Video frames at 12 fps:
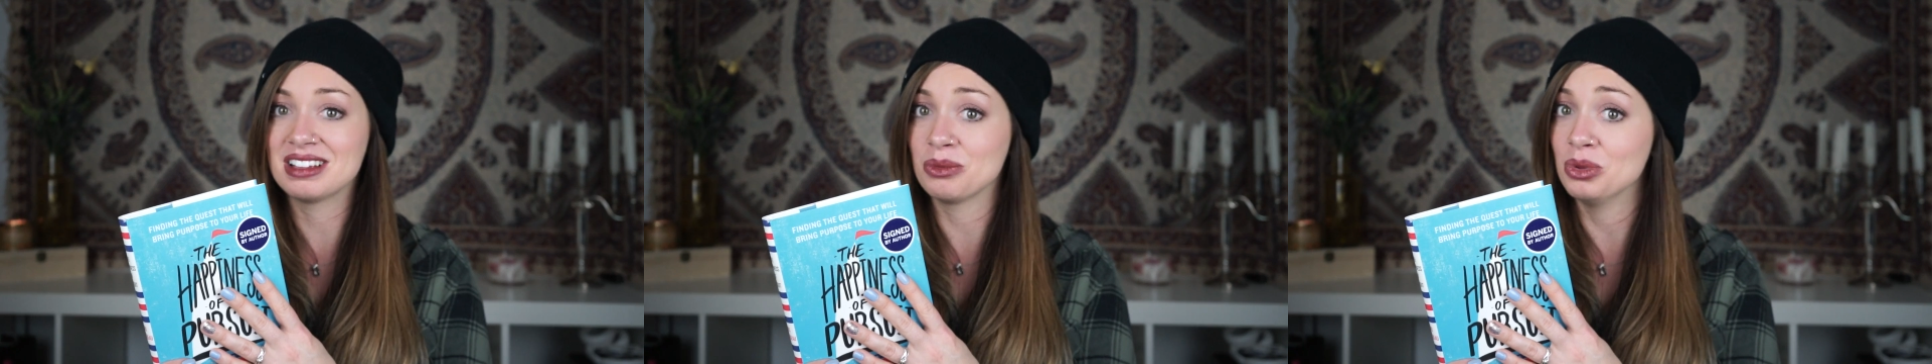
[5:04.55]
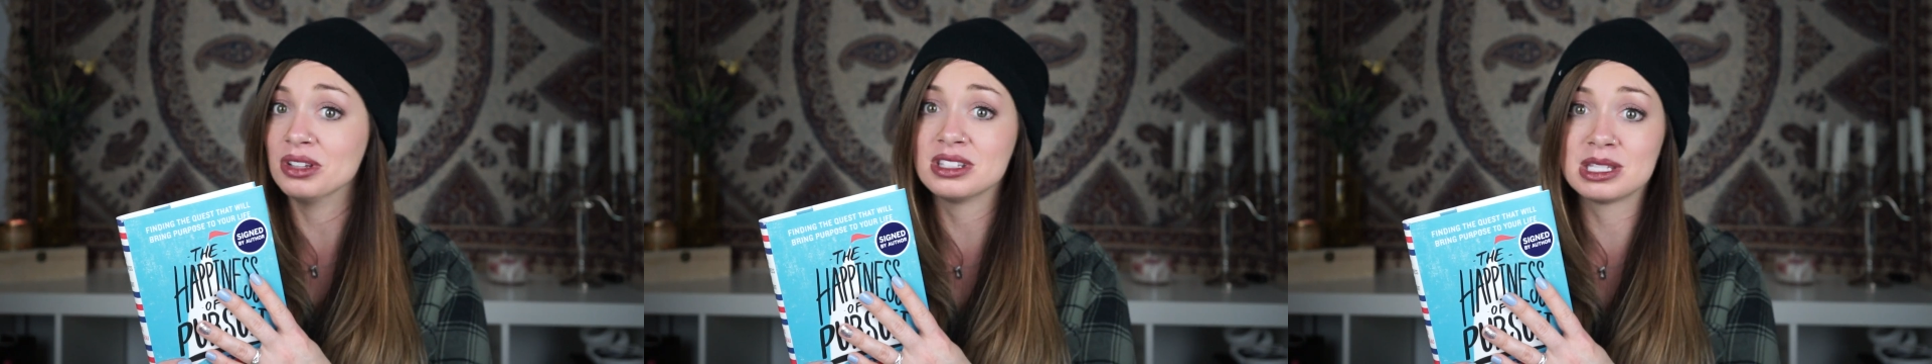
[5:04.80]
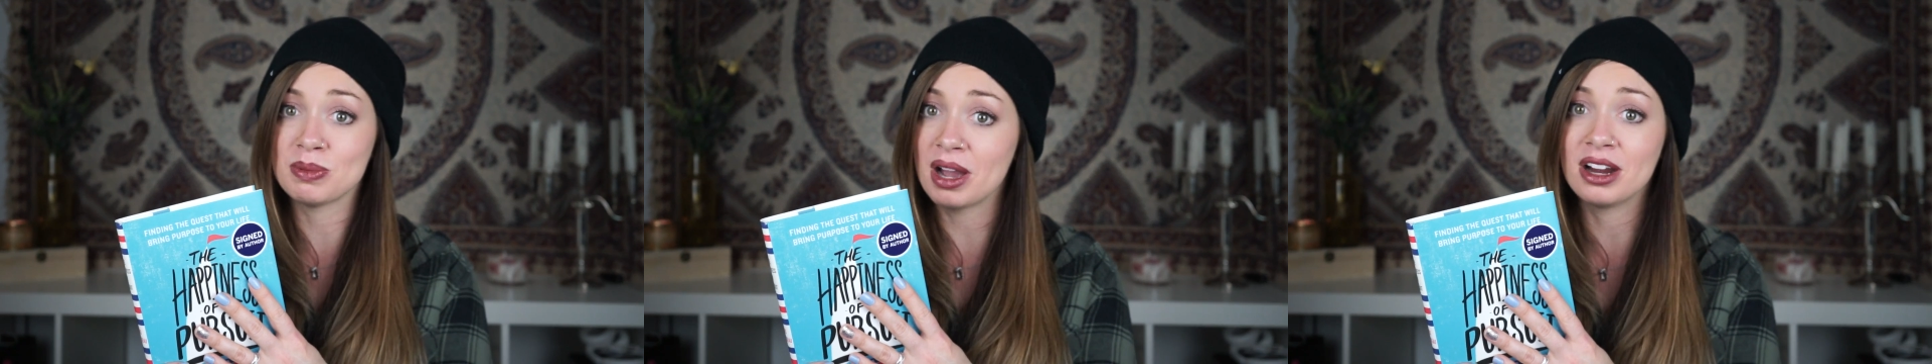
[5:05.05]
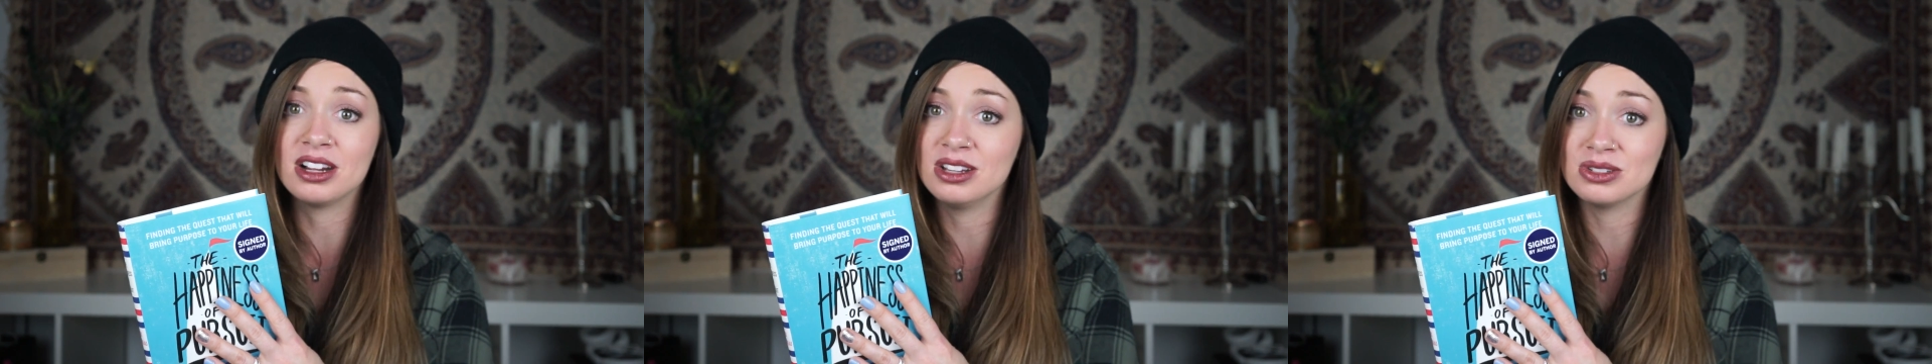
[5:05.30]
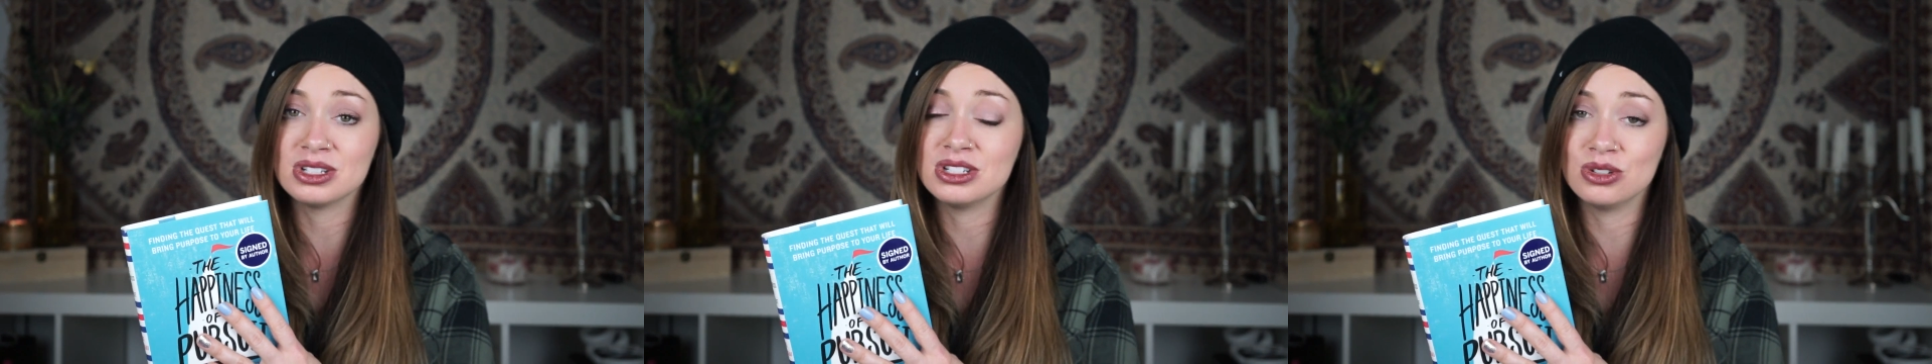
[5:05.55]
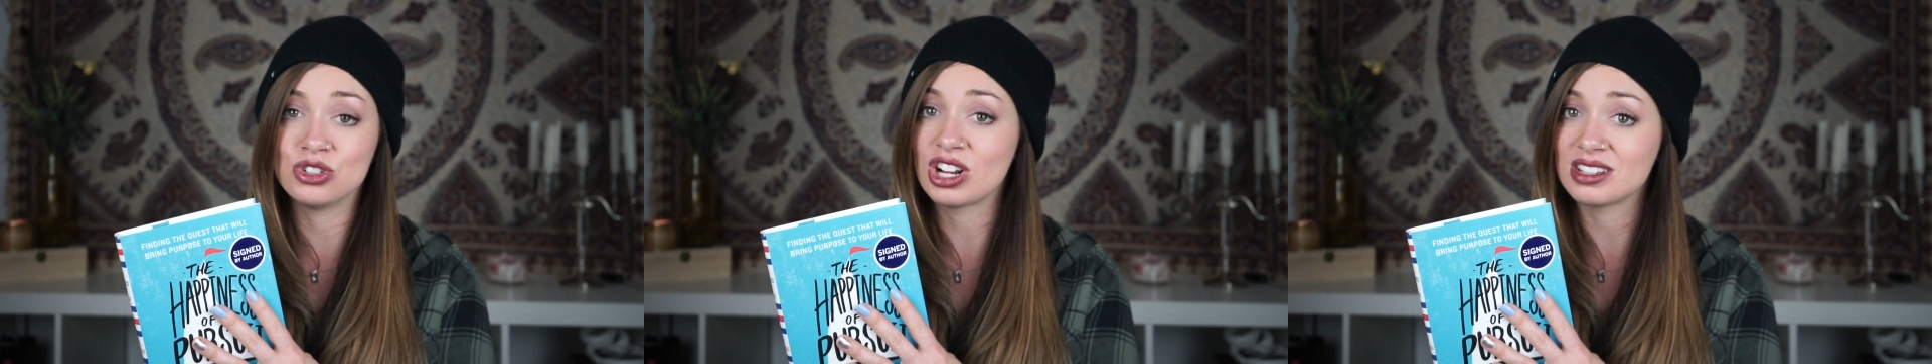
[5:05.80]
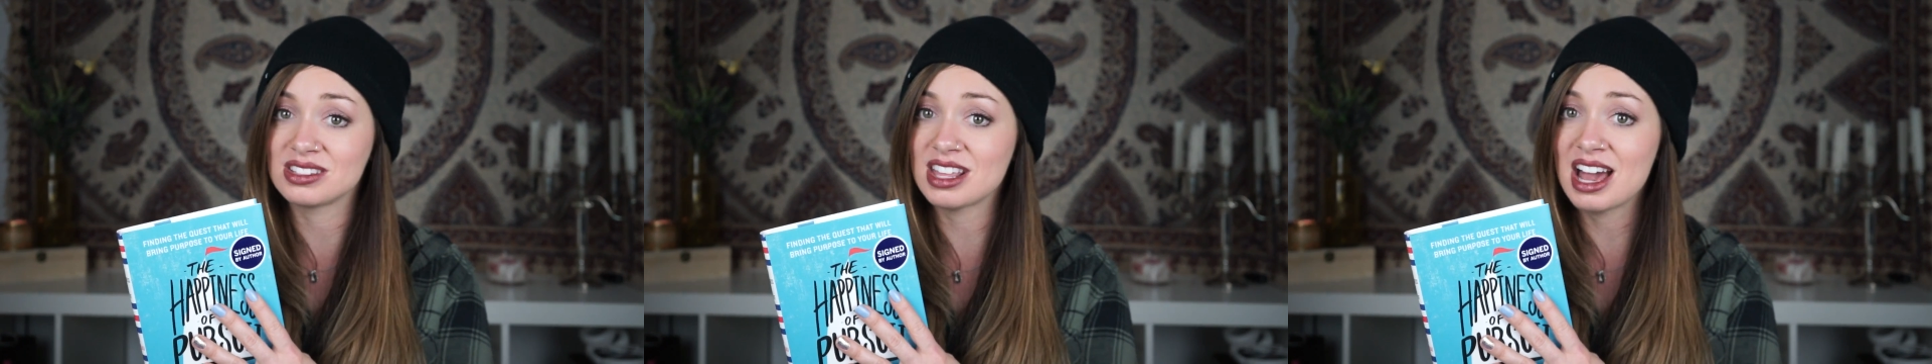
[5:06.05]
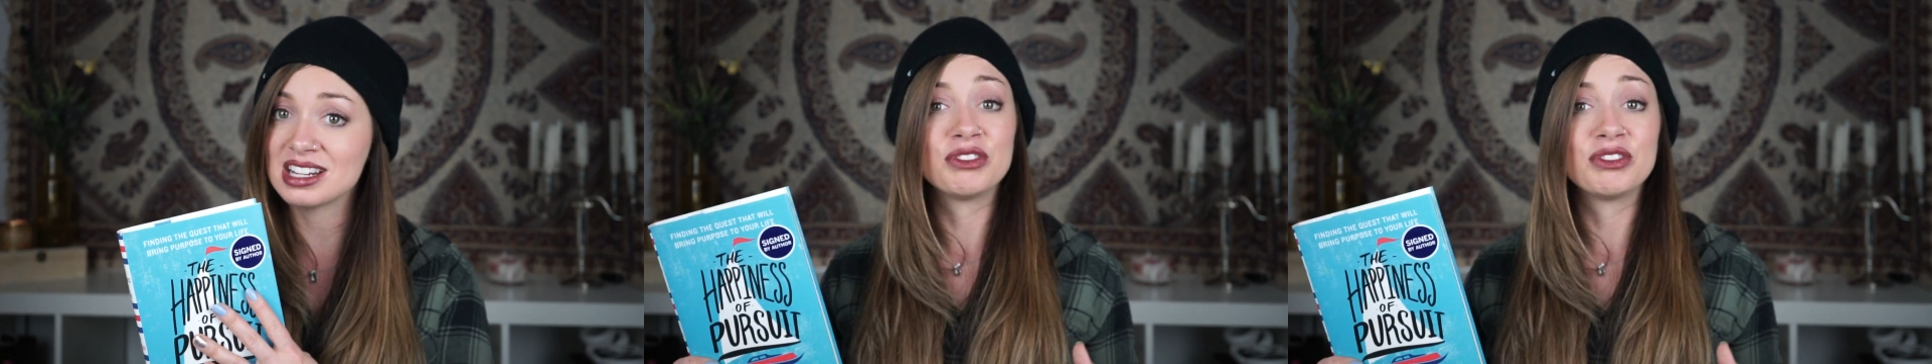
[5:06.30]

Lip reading: will inspire you to do just that.